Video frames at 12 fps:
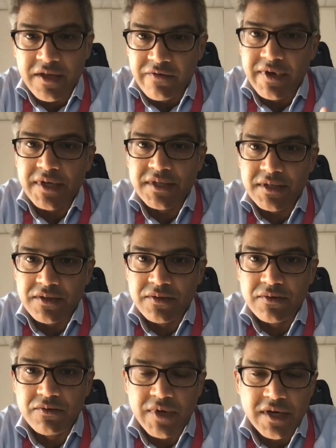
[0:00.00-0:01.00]
convert it
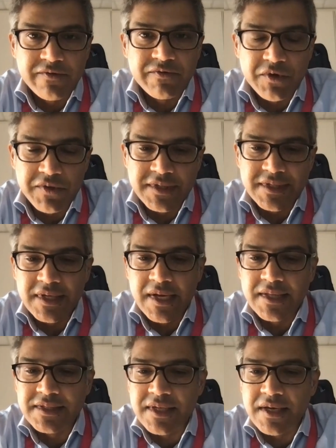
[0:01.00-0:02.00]
to radio frequency,
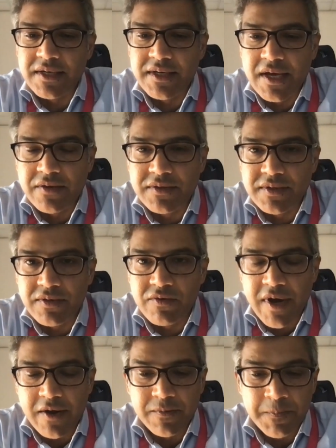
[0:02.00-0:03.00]
and send it down to the
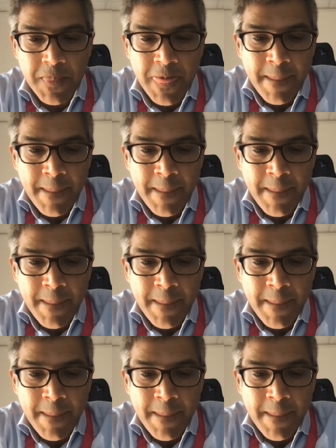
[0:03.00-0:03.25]
ground.